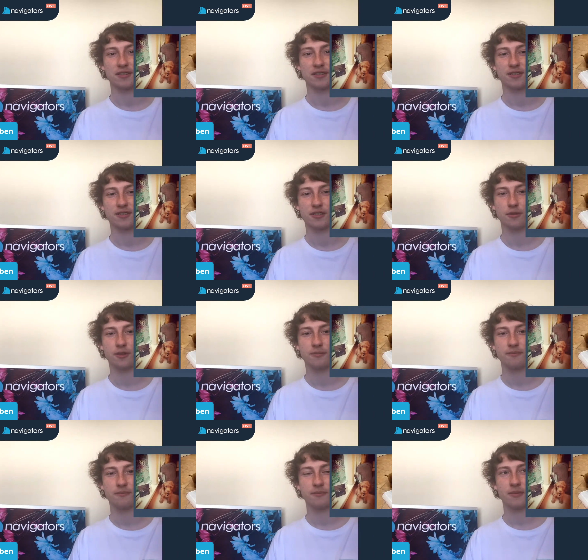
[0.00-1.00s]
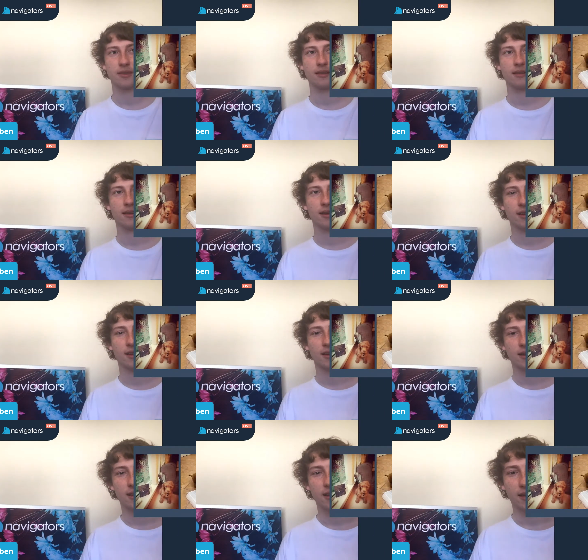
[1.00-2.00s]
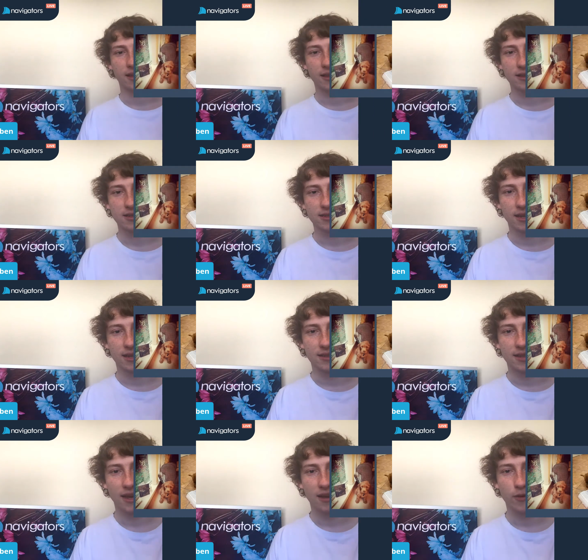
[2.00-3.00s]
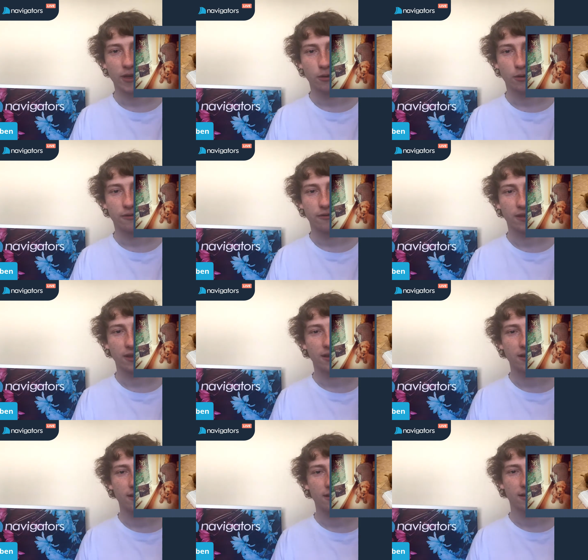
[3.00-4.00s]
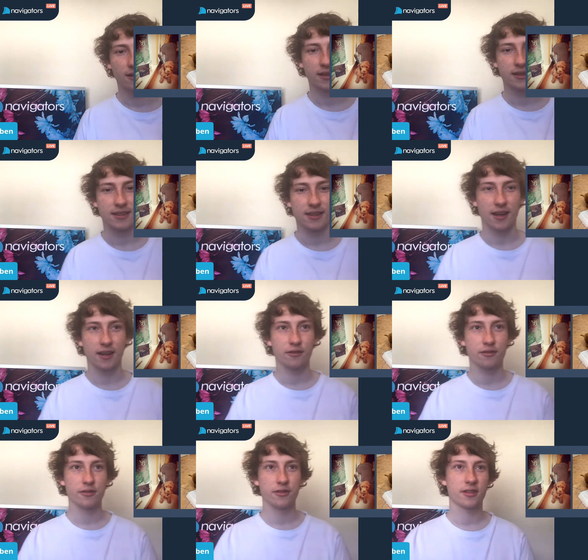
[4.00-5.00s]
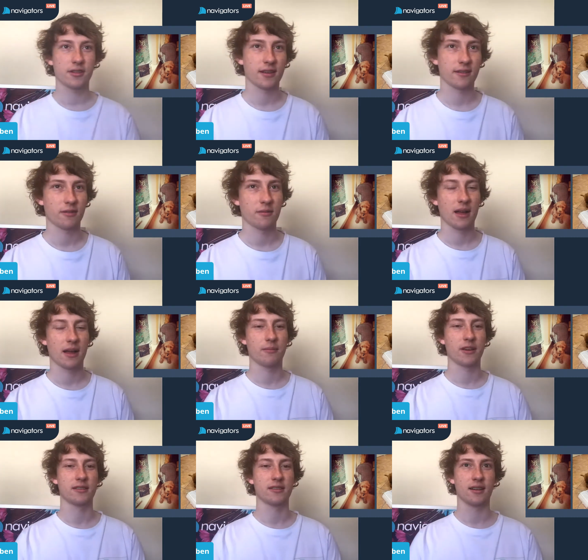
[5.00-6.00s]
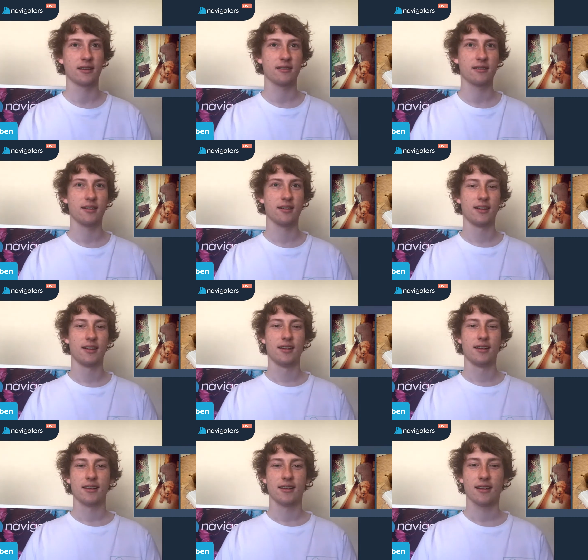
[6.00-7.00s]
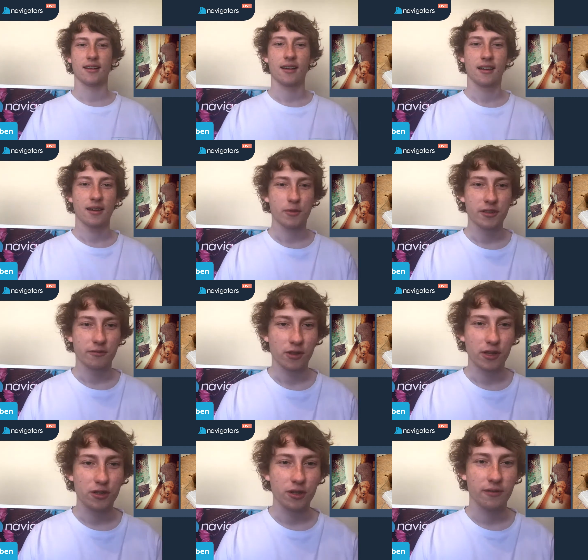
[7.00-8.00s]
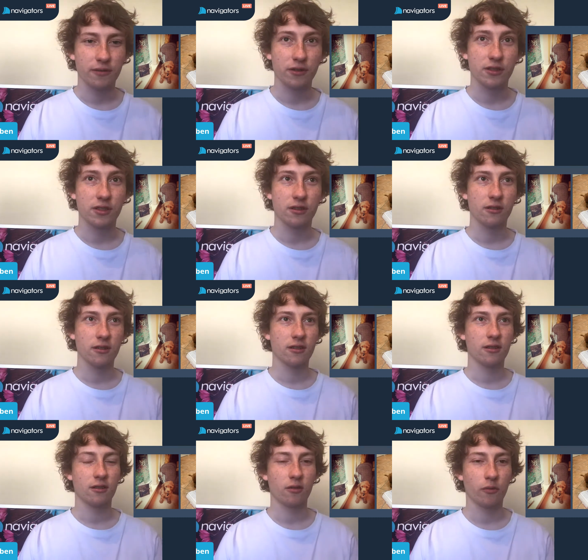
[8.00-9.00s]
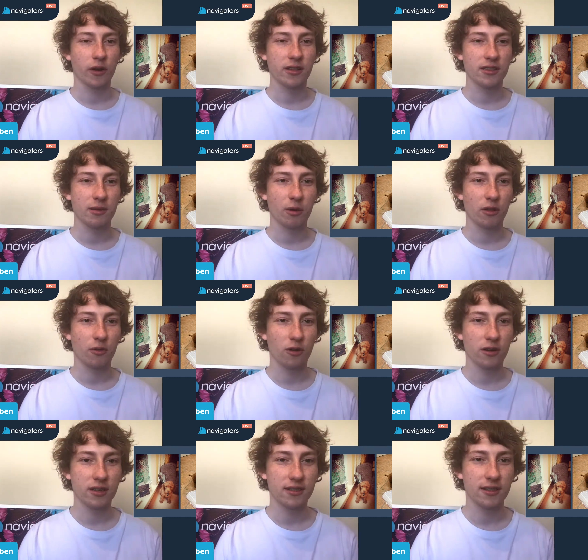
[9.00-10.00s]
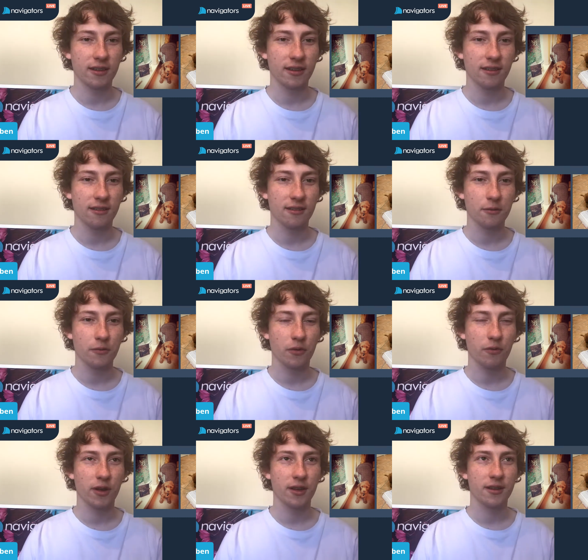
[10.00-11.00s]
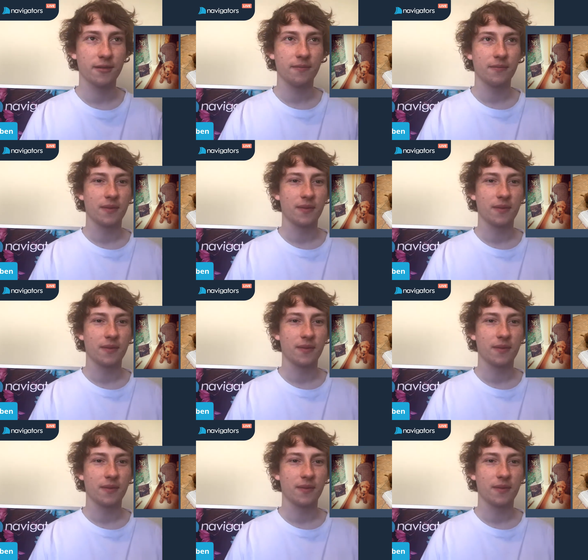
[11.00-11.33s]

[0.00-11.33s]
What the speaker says: just two of them. This is a 10-week-old Flynn in St Andrews from Abby and Xander. He must have really enjoyed Phil's talk on Wednesday about the word. He's digging right in.